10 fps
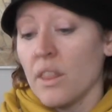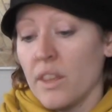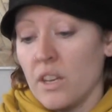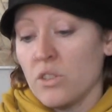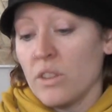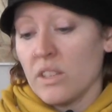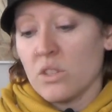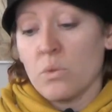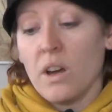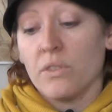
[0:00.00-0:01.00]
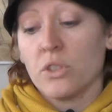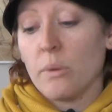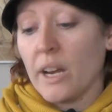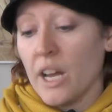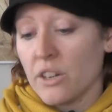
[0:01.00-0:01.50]
then in 2012 to
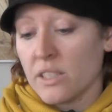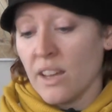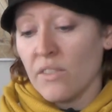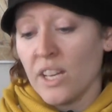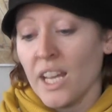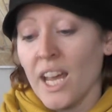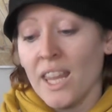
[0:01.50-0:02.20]
about 170,